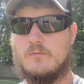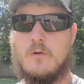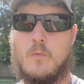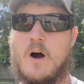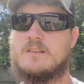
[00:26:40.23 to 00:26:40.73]

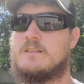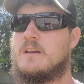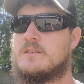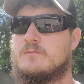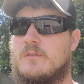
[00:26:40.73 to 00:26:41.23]
watch, I
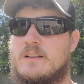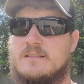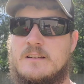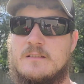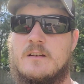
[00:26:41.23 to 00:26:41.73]
think it's
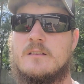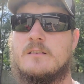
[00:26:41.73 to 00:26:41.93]
Redz06,